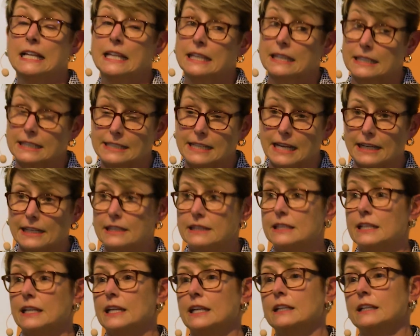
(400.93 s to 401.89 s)
The second
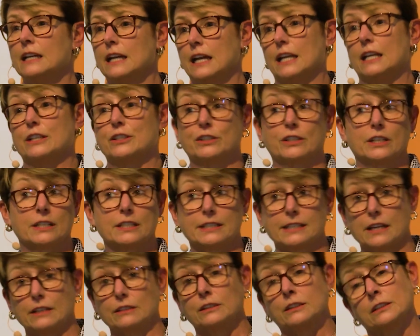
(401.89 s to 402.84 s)
thing, and it's going to
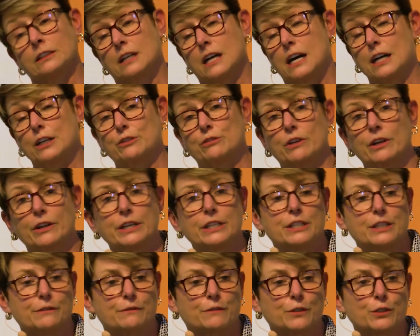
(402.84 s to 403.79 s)
sound a little contrary
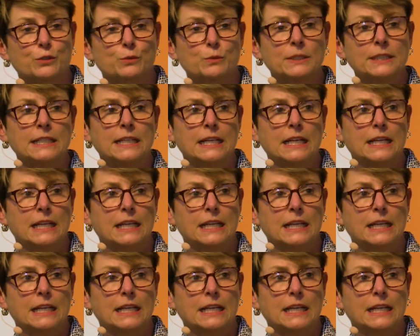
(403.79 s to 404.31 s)
to the first one,